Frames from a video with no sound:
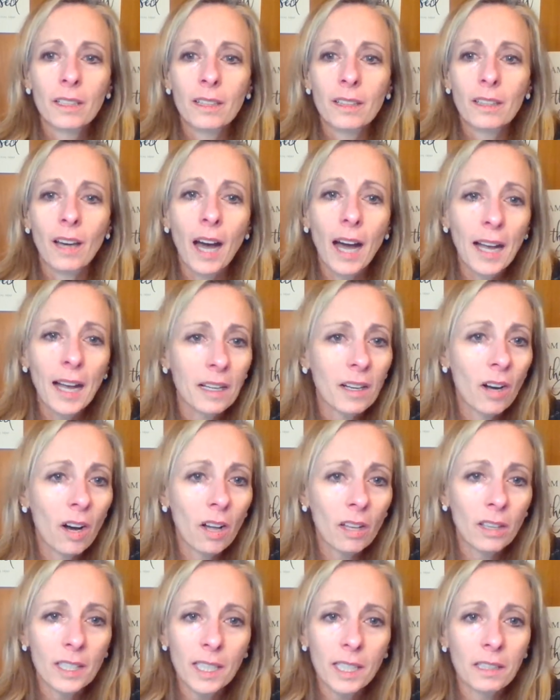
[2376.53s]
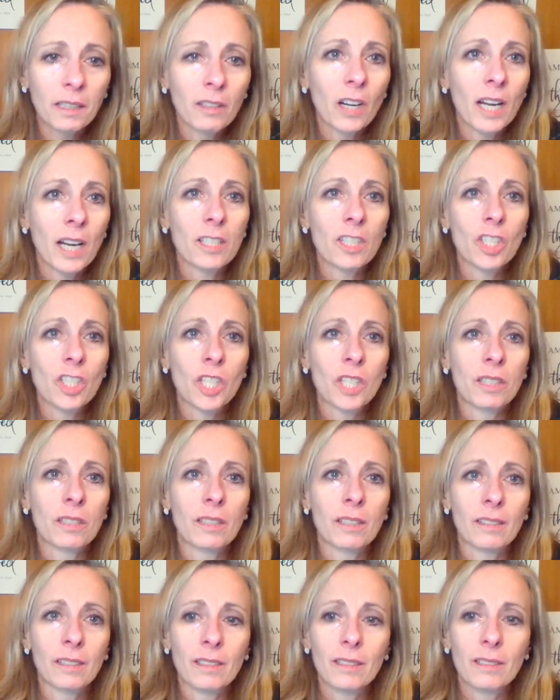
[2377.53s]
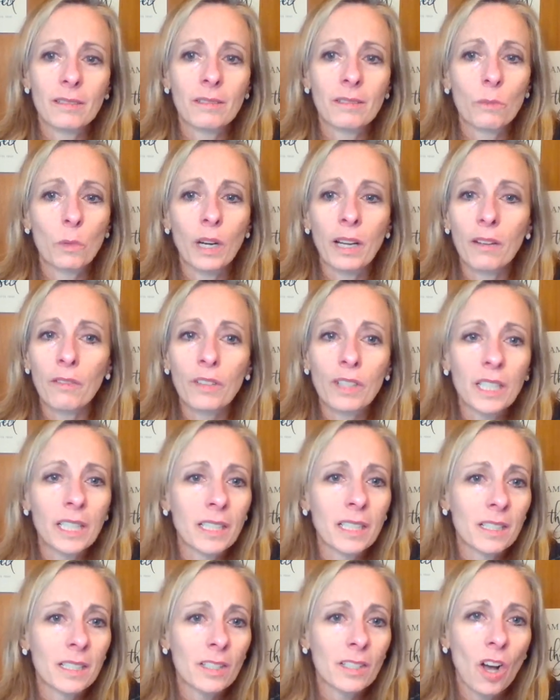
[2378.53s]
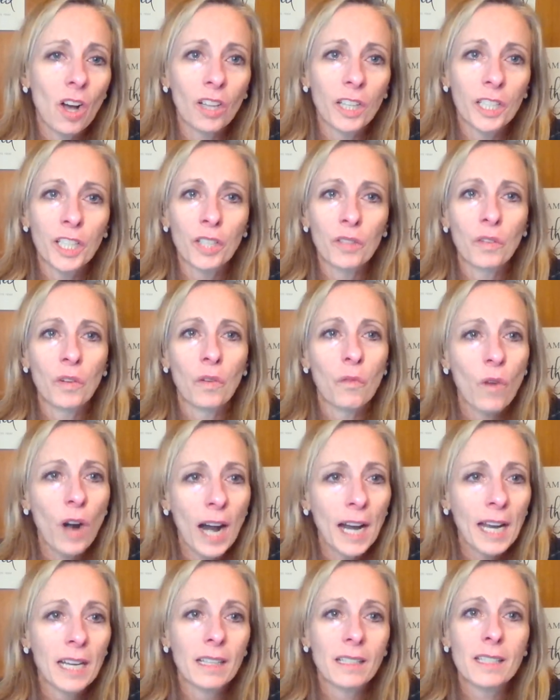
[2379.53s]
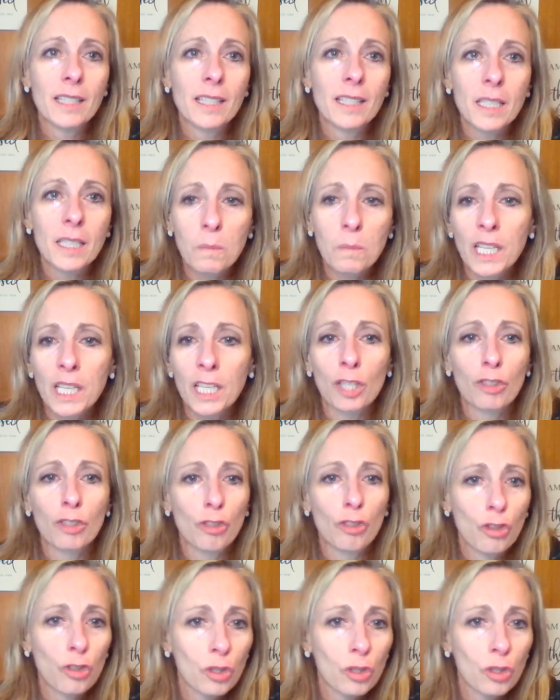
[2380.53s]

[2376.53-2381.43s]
the high calling in Christ Jesus, whatever He is calling you to write, speak,